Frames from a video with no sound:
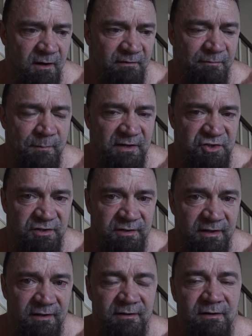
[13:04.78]
cuff,
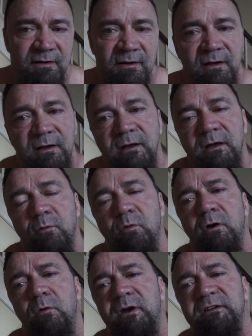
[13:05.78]
mentioned it.
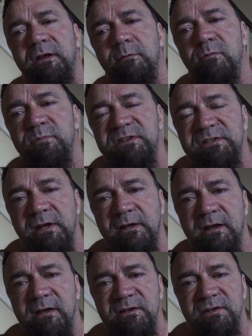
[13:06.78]
well, when I take my
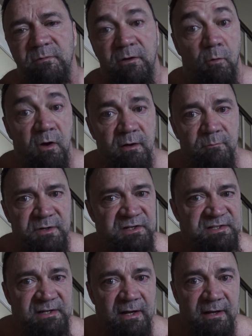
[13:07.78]
BCAAs, I'm like, what?
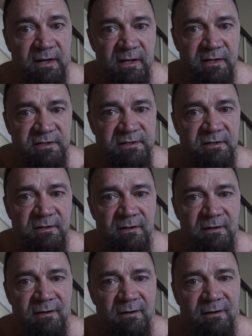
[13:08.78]
BCAAs?
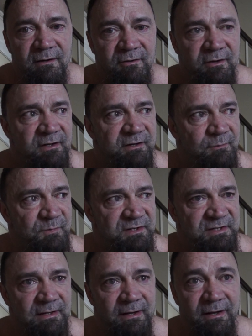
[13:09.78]
I can't take
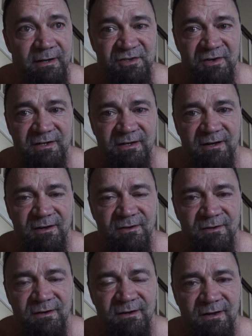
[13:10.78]
BCAAs right
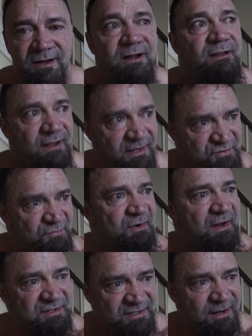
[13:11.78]
now. That's
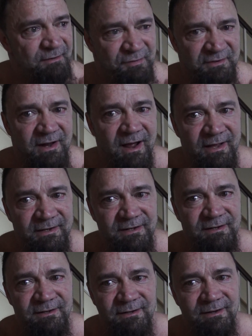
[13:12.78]
that's not for
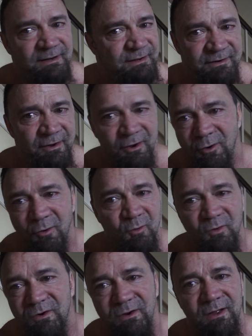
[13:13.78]
dieting.
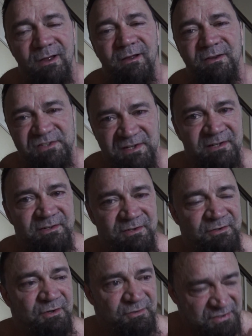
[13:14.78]
No, stick
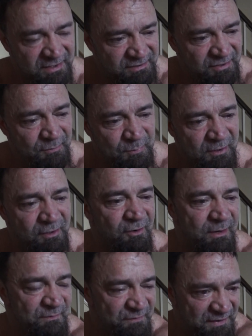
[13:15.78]
to you stick to the
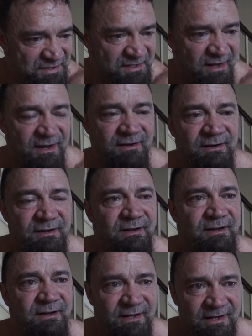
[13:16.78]
program. If it's not
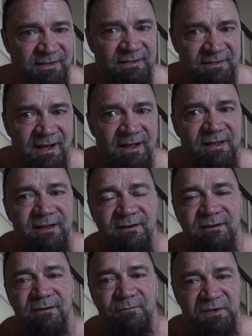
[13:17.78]
in the
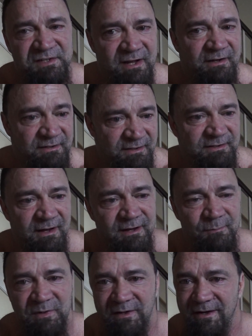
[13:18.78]
diet, if it's not in the
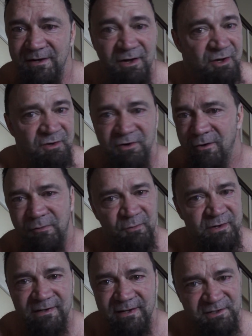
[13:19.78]
diet plan, no
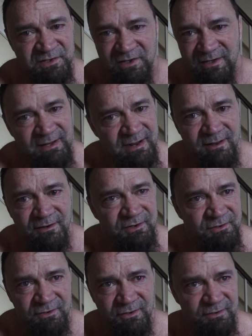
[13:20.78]
freelancing allowed.
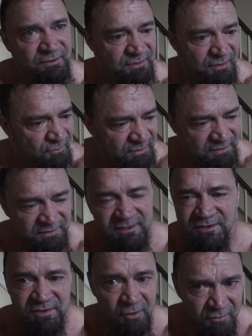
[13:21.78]
You, only
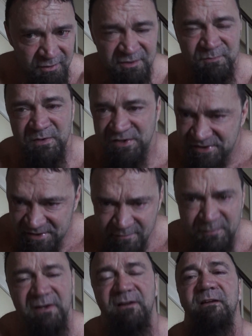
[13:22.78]
things, only
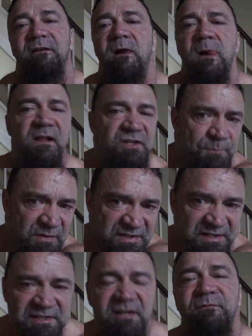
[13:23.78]
specifically,
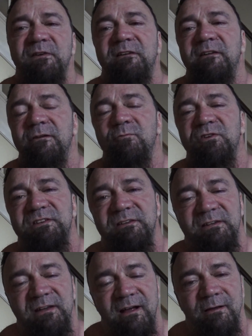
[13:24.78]
specifically what's
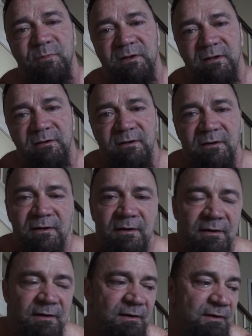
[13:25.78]
in the diet plan.
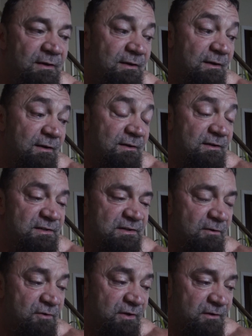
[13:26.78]

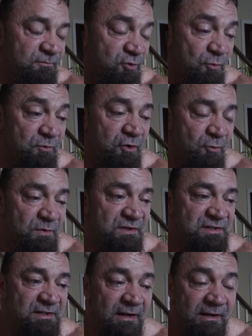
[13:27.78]
So yeah, no no
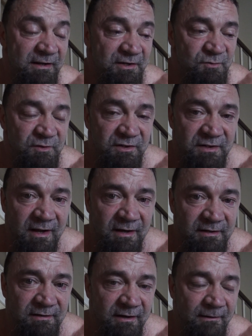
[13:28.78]
BCAAs when you're
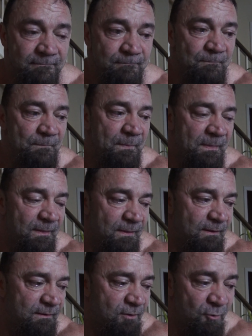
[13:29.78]
dieting down.
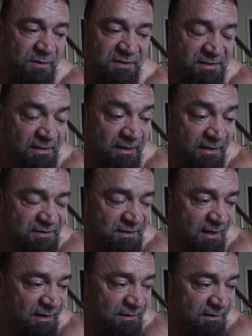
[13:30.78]
No BCAAs
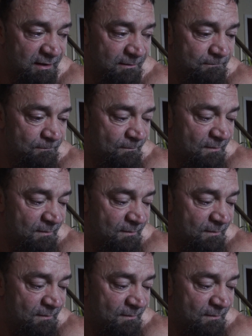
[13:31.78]
dieting down.